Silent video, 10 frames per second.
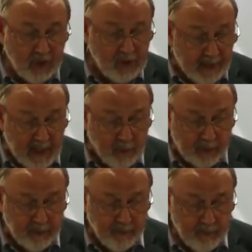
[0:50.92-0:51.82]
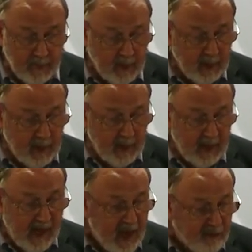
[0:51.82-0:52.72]
To begin with,
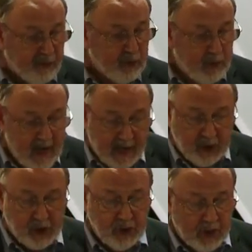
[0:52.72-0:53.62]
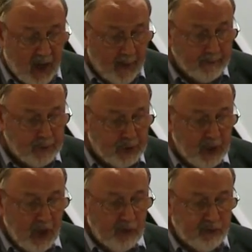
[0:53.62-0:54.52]
if creation comes
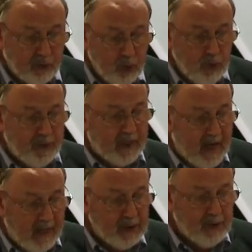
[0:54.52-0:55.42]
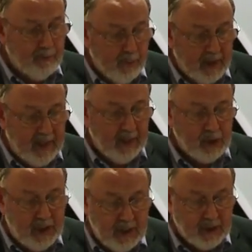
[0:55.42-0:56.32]
through the kingdom
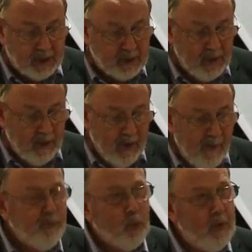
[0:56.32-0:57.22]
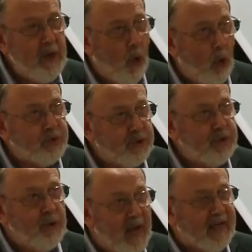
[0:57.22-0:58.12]
bringing Jesus, we ought
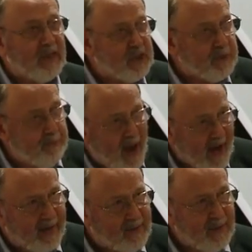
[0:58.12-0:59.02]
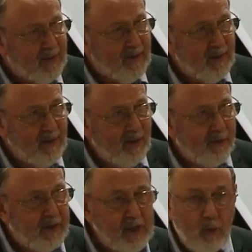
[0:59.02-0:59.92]
to expect
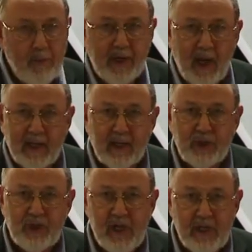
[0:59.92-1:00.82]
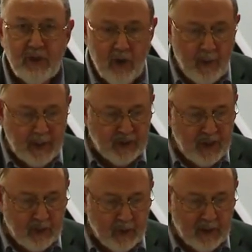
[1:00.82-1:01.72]
that it would be like a seed growing
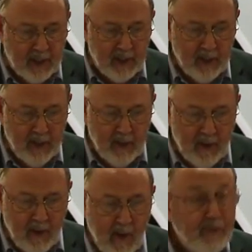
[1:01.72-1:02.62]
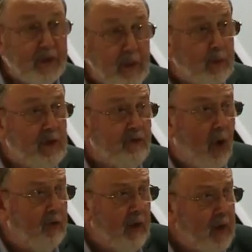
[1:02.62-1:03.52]
secretly, that it would involve